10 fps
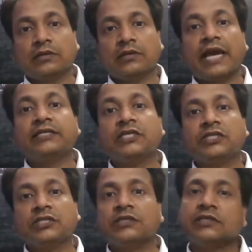
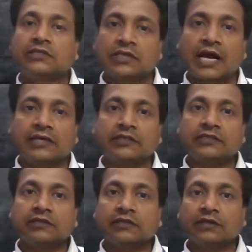digestion
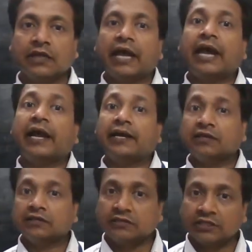starts.
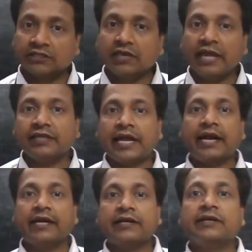And just like
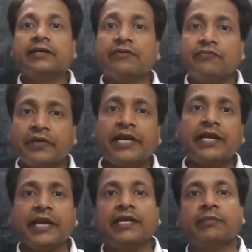that, different
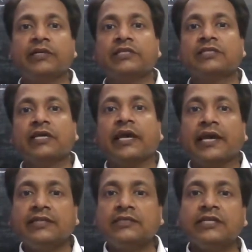animals
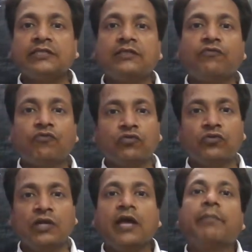ingest the
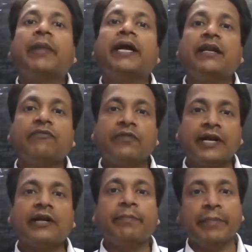food by
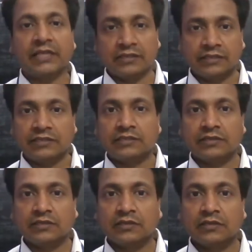different methods.
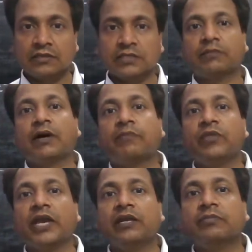Some of the
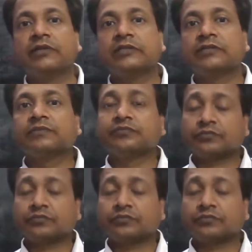animals